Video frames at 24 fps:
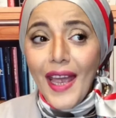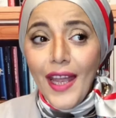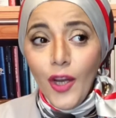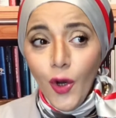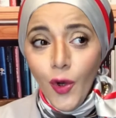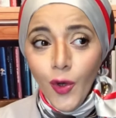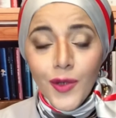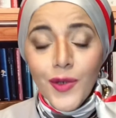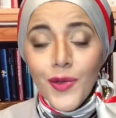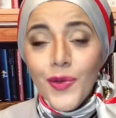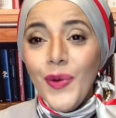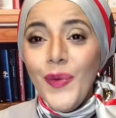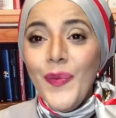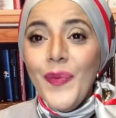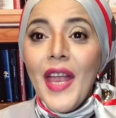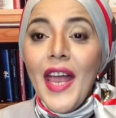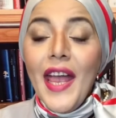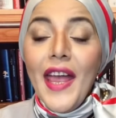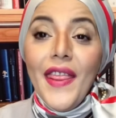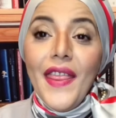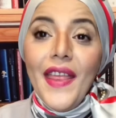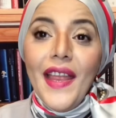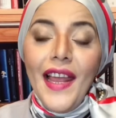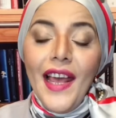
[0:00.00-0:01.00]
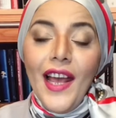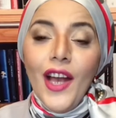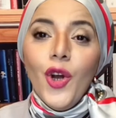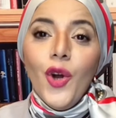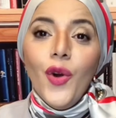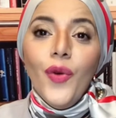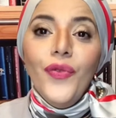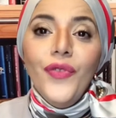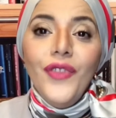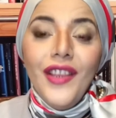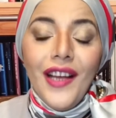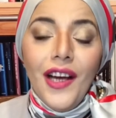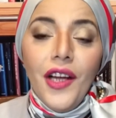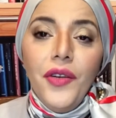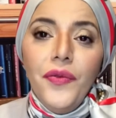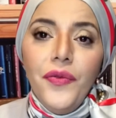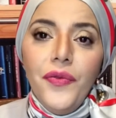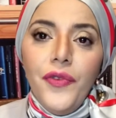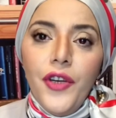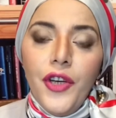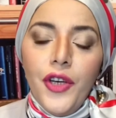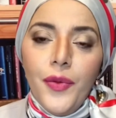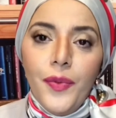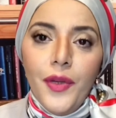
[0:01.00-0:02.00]
also the lack of
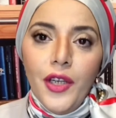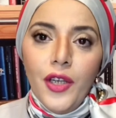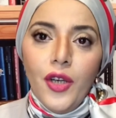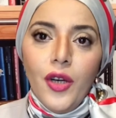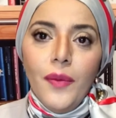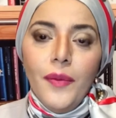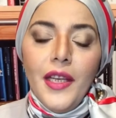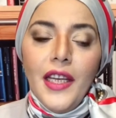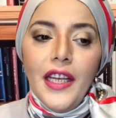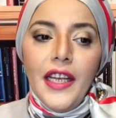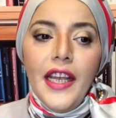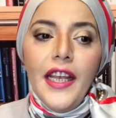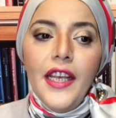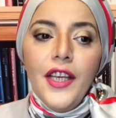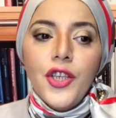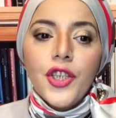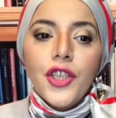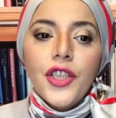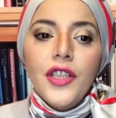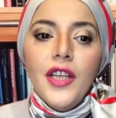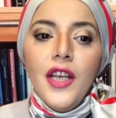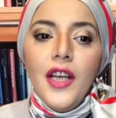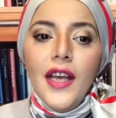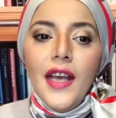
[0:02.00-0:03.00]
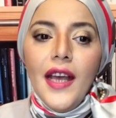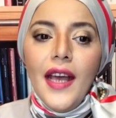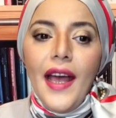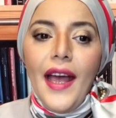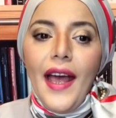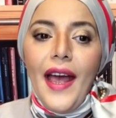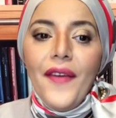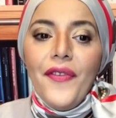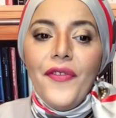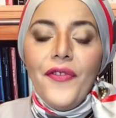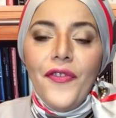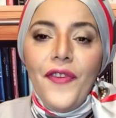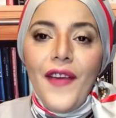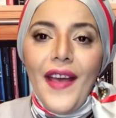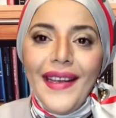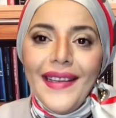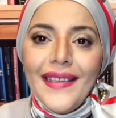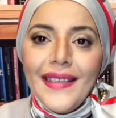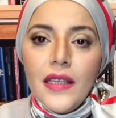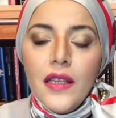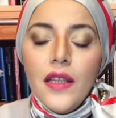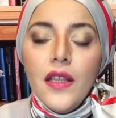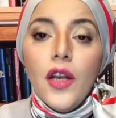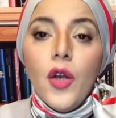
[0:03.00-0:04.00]
non-verbal communication affects
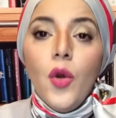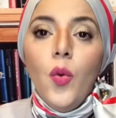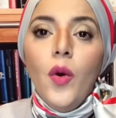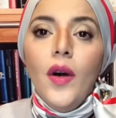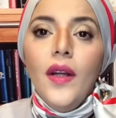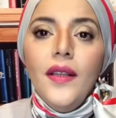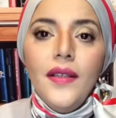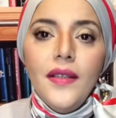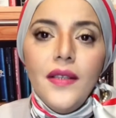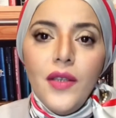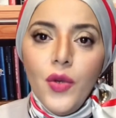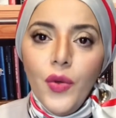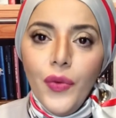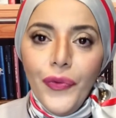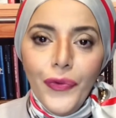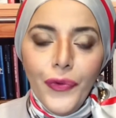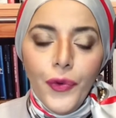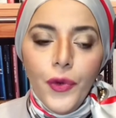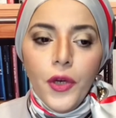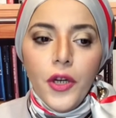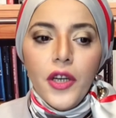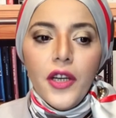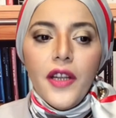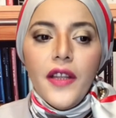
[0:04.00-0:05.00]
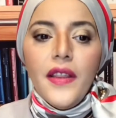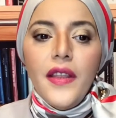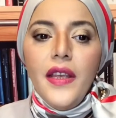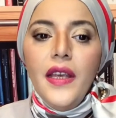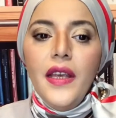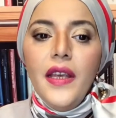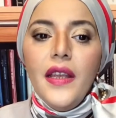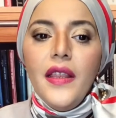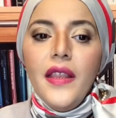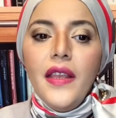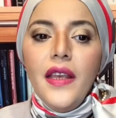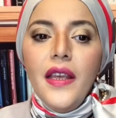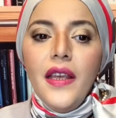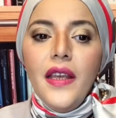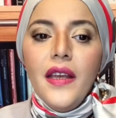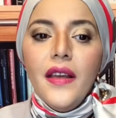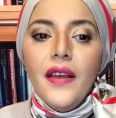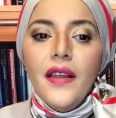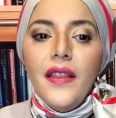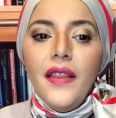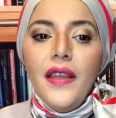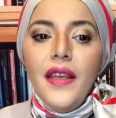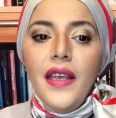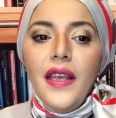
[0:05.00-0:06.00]
the quality of work,
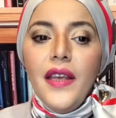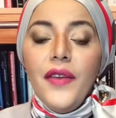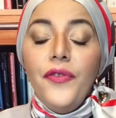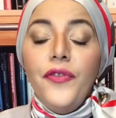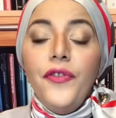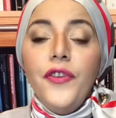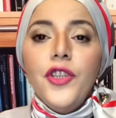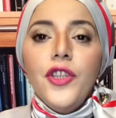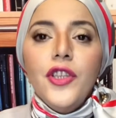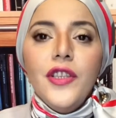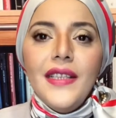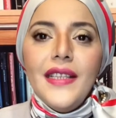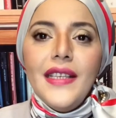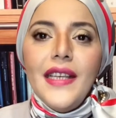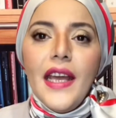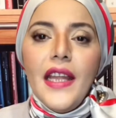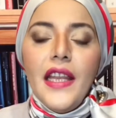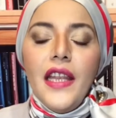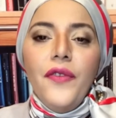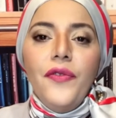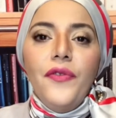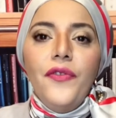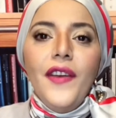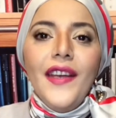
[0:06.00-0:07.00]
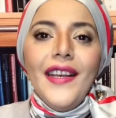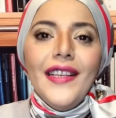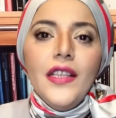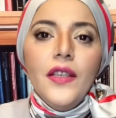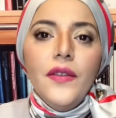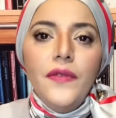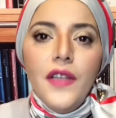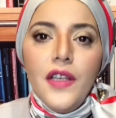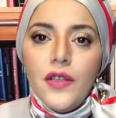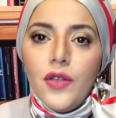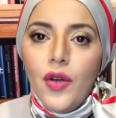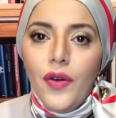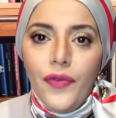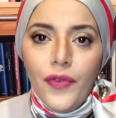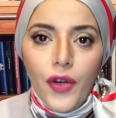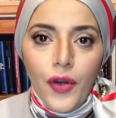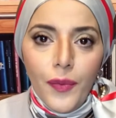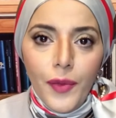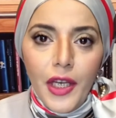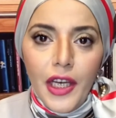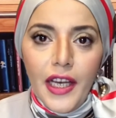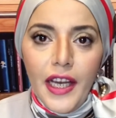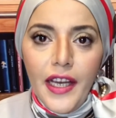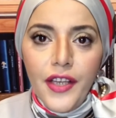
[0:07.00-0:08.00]
the efficiency and effectiveness of
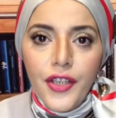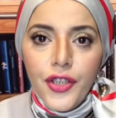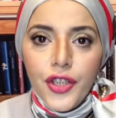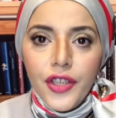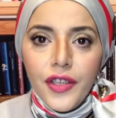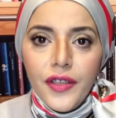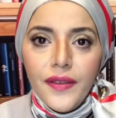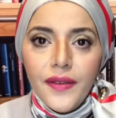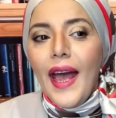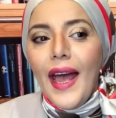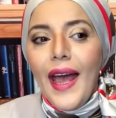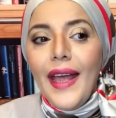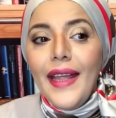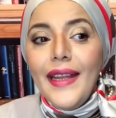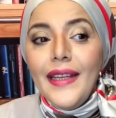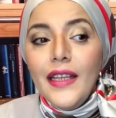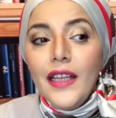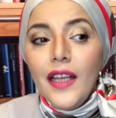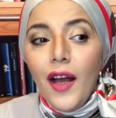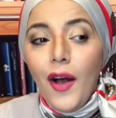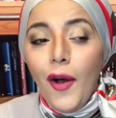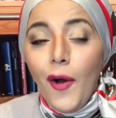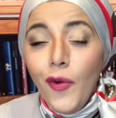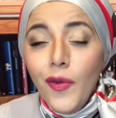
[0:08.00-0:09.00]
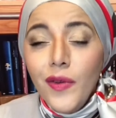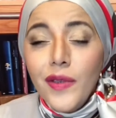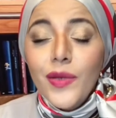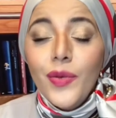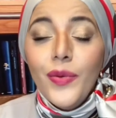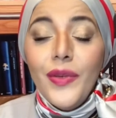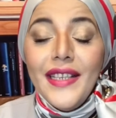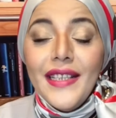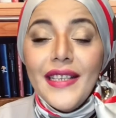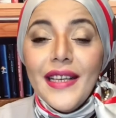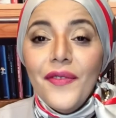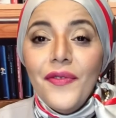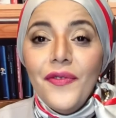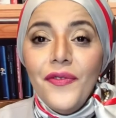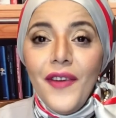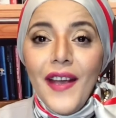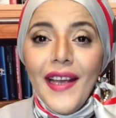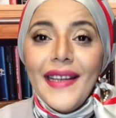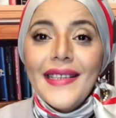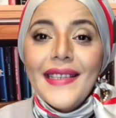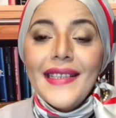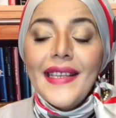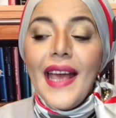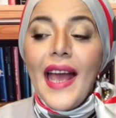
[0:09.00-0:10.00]
communication. And also it
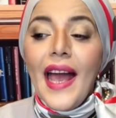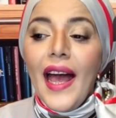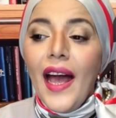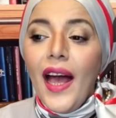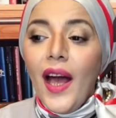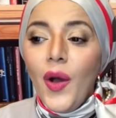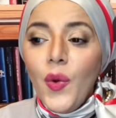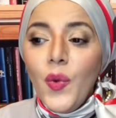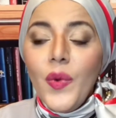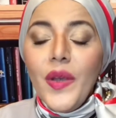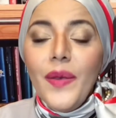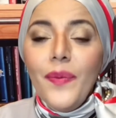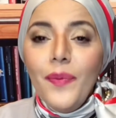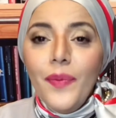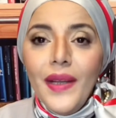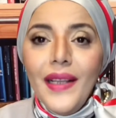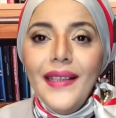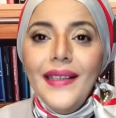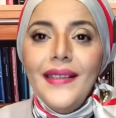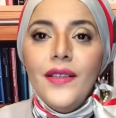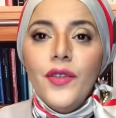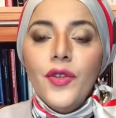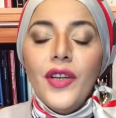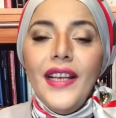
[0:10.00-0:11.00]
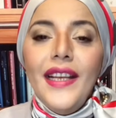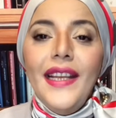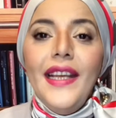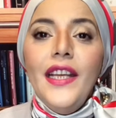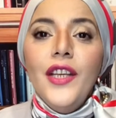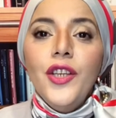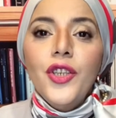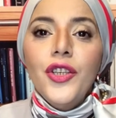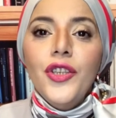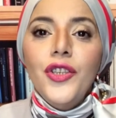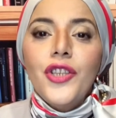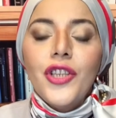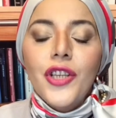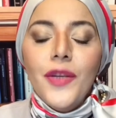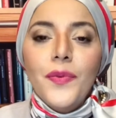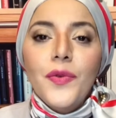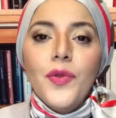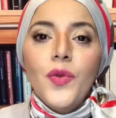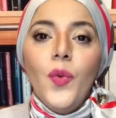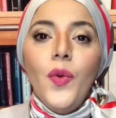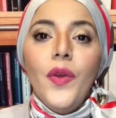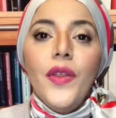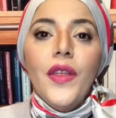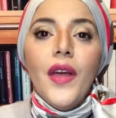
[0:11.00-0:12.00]
affects how we build
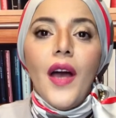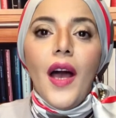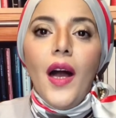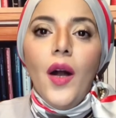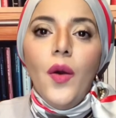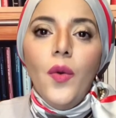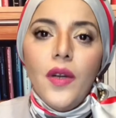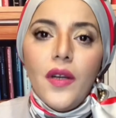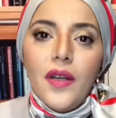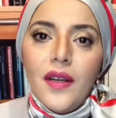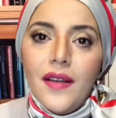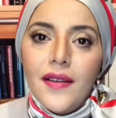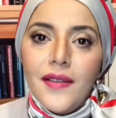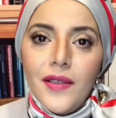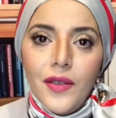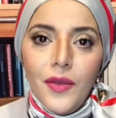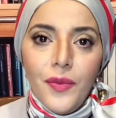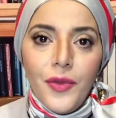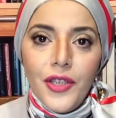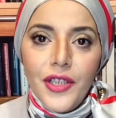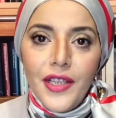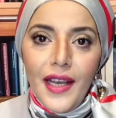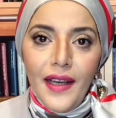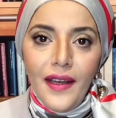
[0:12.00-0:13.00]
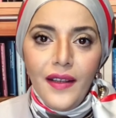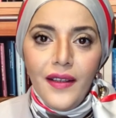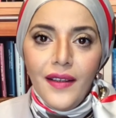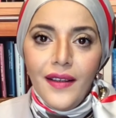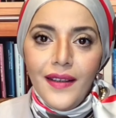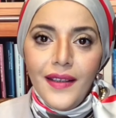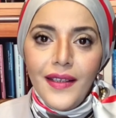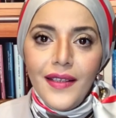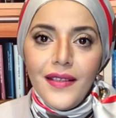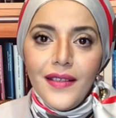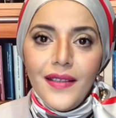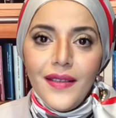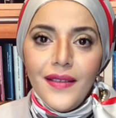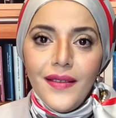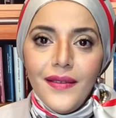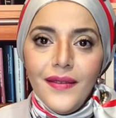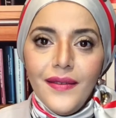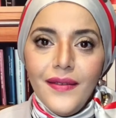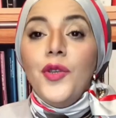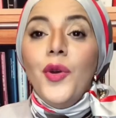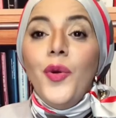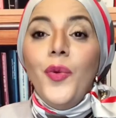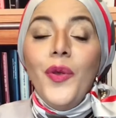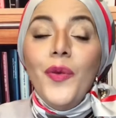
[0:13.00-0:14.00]
relationships with our customers and clients.
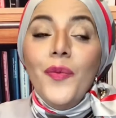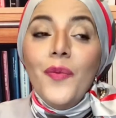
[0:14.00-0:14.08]
So we